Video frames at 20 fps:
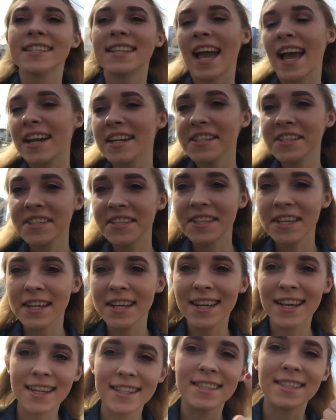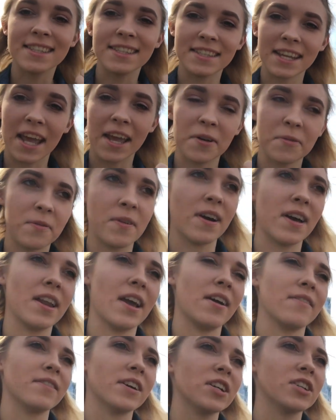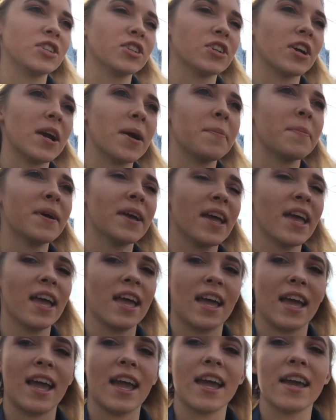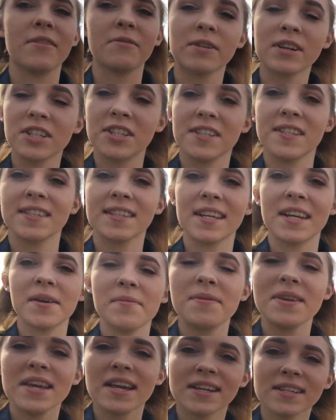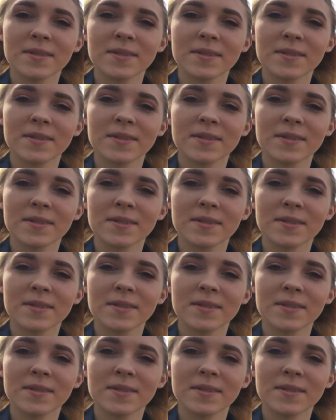Tennessee. It's day one of our trip and we're just gonna be